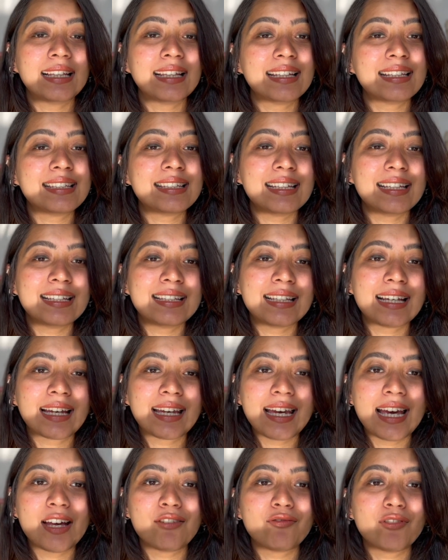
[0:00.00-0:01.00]
This is
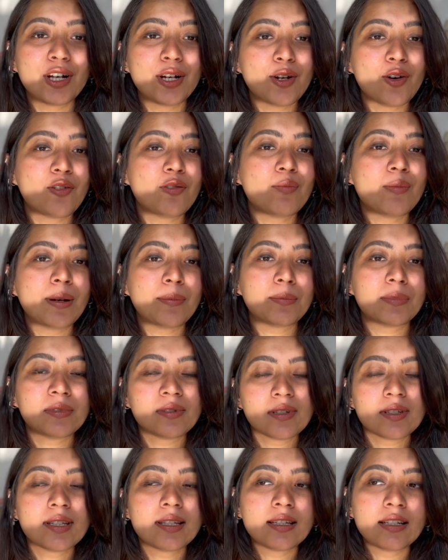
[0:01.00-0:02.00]
again one of my
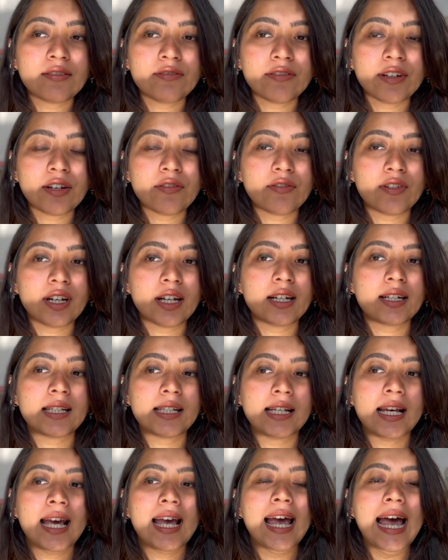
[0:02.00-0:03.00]
personal favorites.
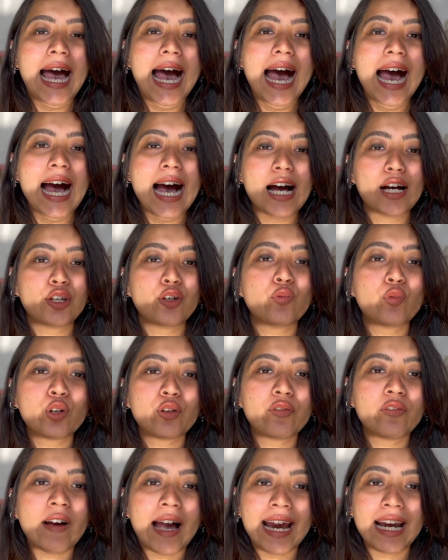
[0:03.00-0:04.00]
You would
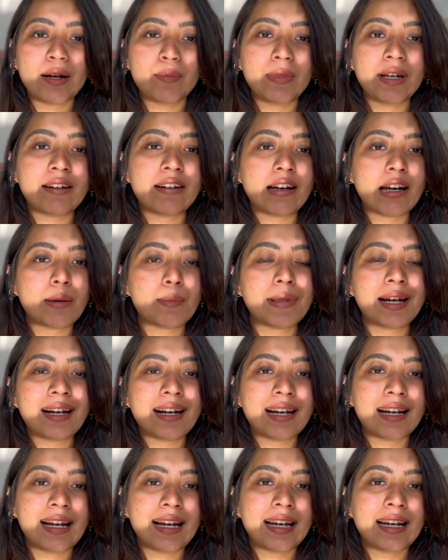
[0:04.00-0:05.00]
find me
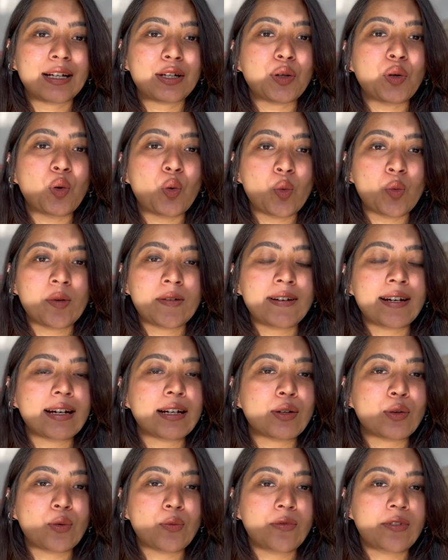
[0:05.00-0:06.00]
recommending it over and
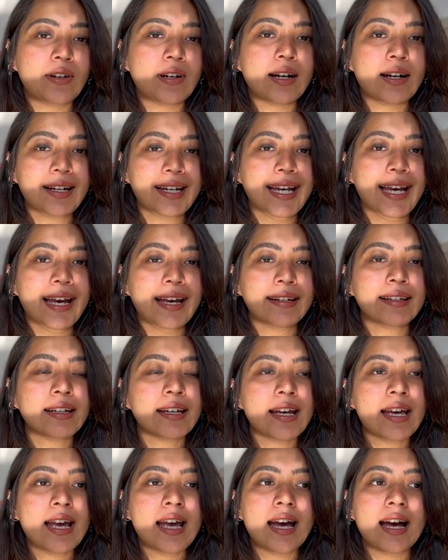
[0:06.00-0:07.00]
over again
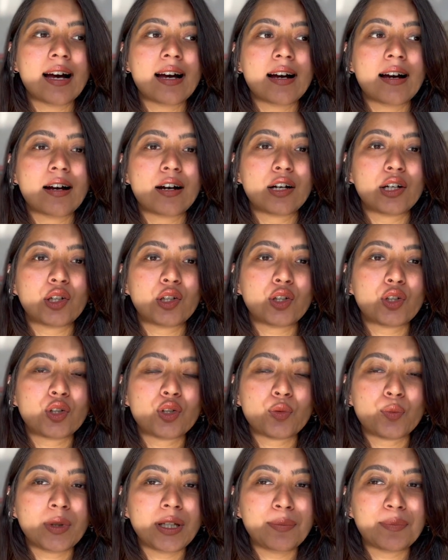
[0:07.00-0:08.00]

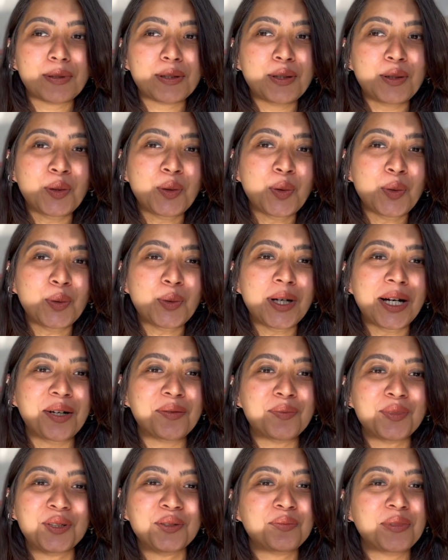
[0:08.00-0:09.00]
to people who
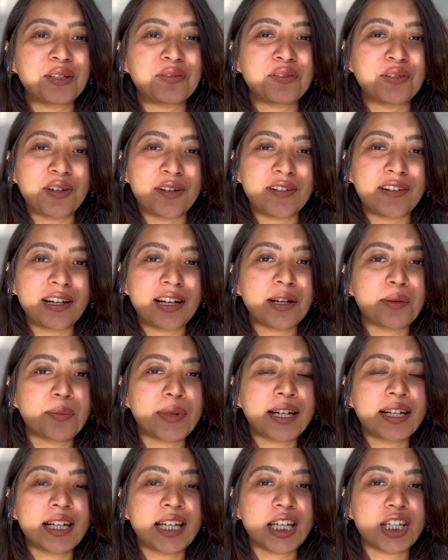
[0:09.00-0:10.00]
come to me for
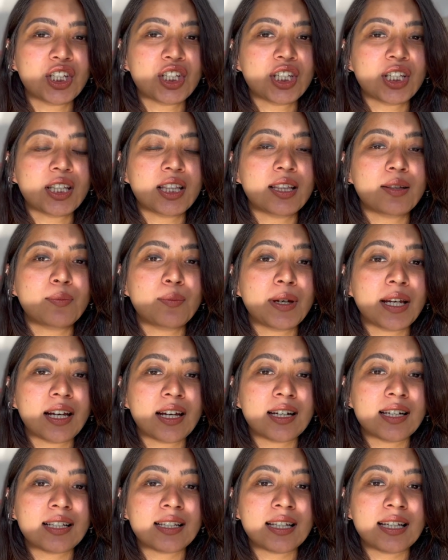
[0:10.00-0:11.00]
recommendation,
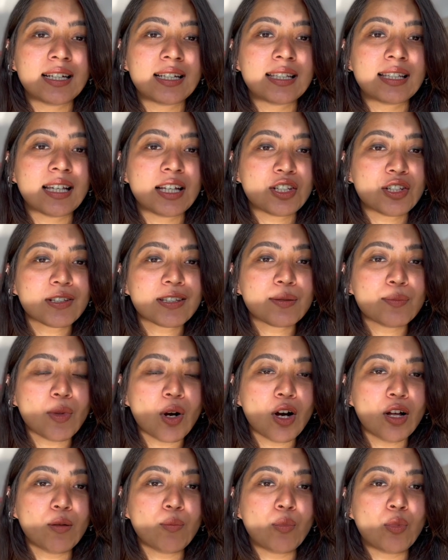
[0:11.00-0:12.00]
because it's such a
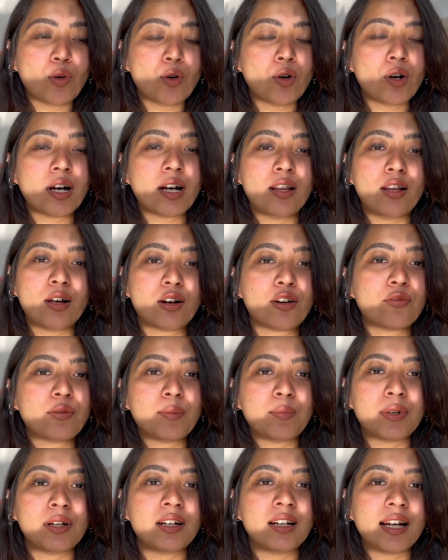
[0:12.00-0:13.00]
small book. A lot of
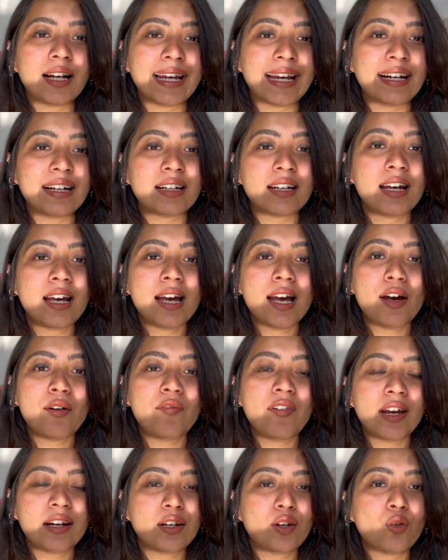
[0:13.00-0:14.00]
people get
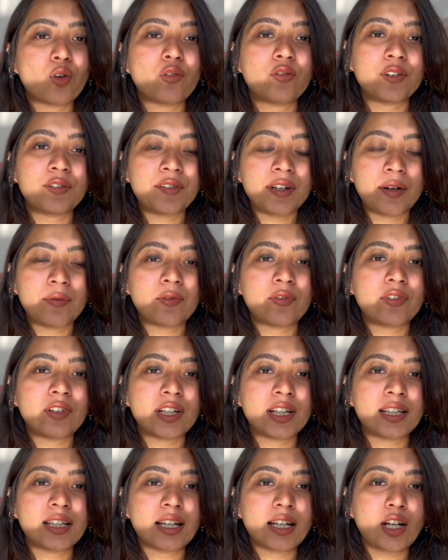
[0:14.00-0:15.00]
very overwhelmed
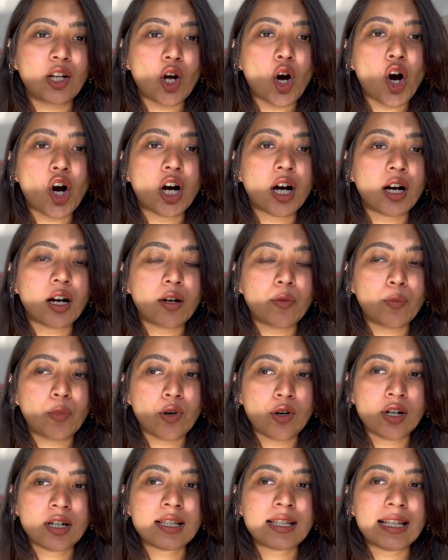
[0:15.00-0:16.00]
with longer
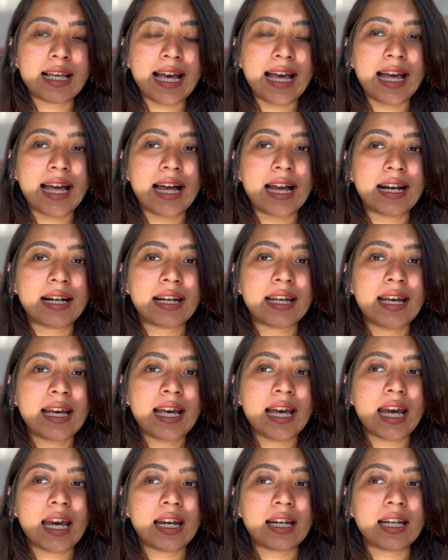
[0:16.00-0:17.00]
books, and
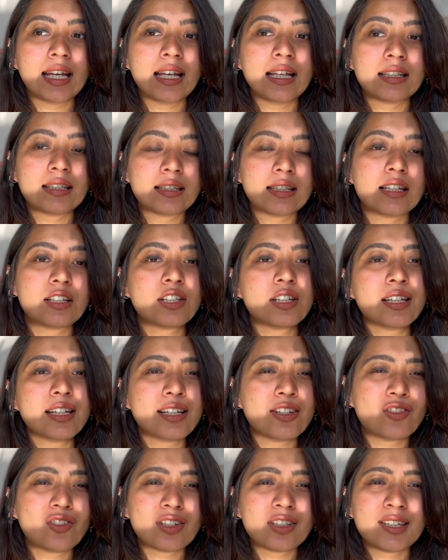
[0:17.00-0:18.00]
it is such an
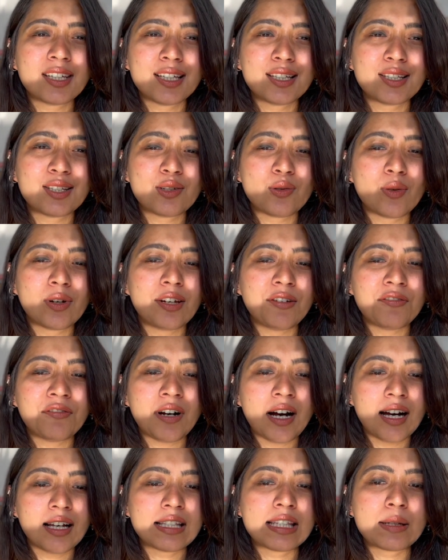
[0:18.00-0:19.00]
interesting story,
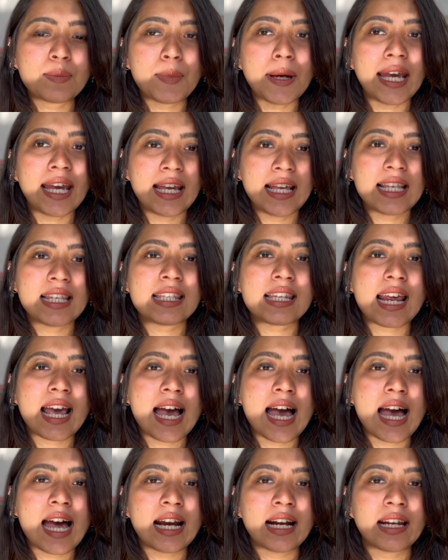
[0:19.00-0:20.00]
fast paced,
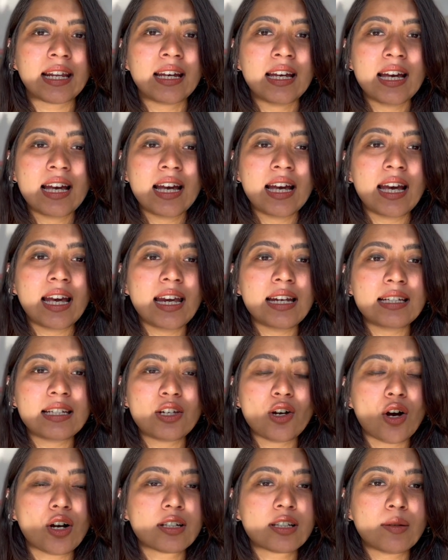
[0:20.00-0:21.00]
and it
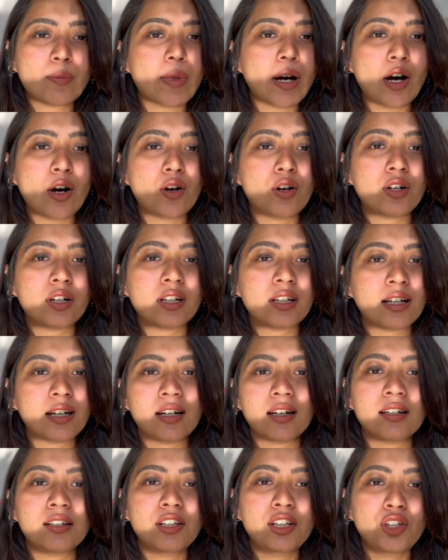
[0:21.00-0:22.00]
talks about
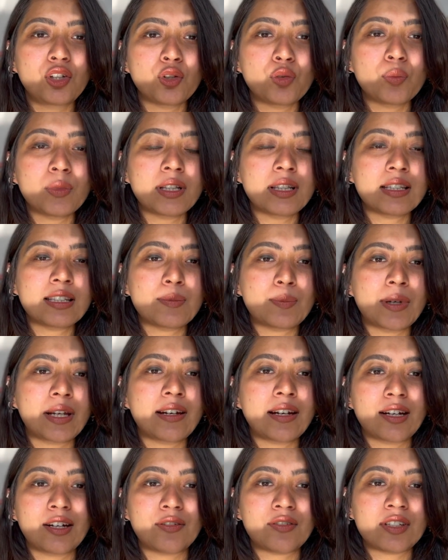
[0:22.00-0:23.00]
the human
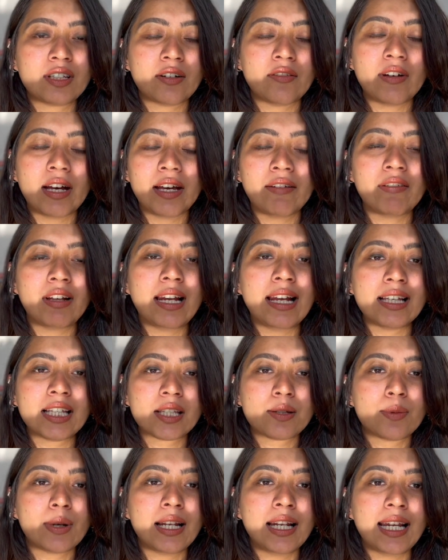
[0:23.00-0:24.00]
spirit of survival
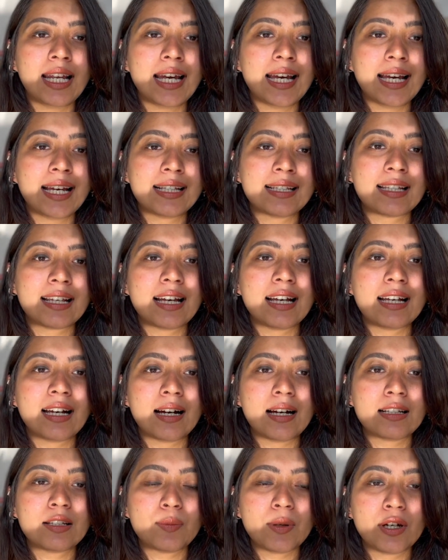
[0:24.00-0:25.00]
as well as
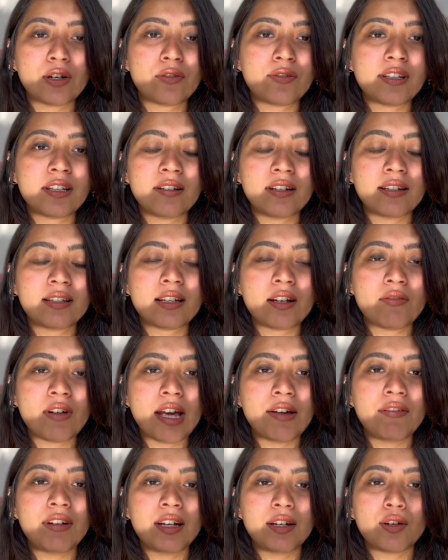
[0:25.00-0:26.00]
spirit of
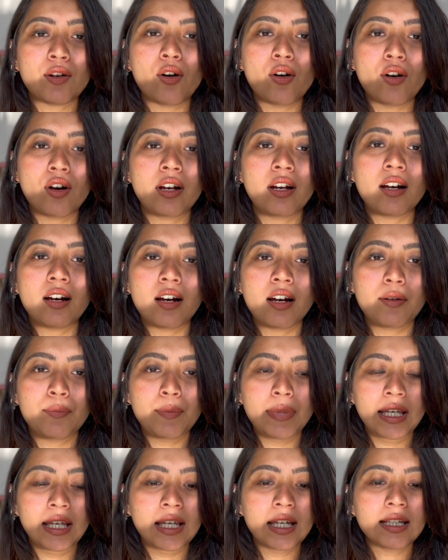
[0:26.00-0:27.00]
survival in all our
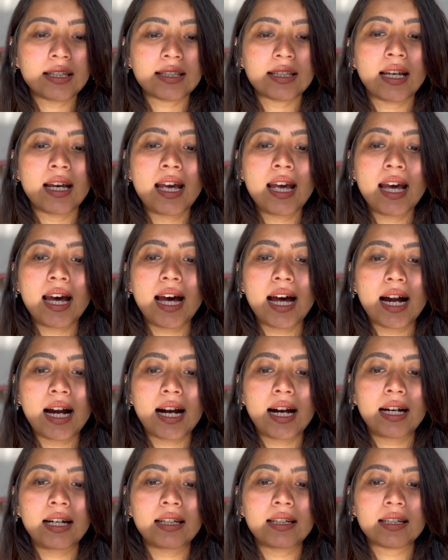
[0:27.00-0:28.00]
beings,
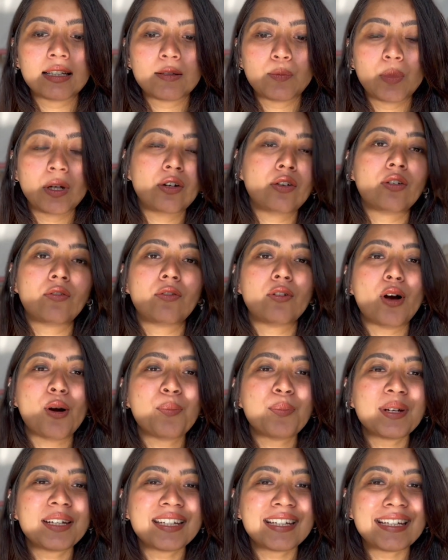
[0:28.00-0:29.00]
and the spirit of
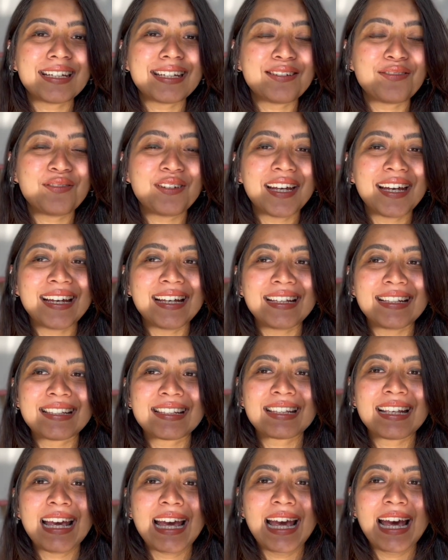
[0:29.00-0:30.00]
competitiveness.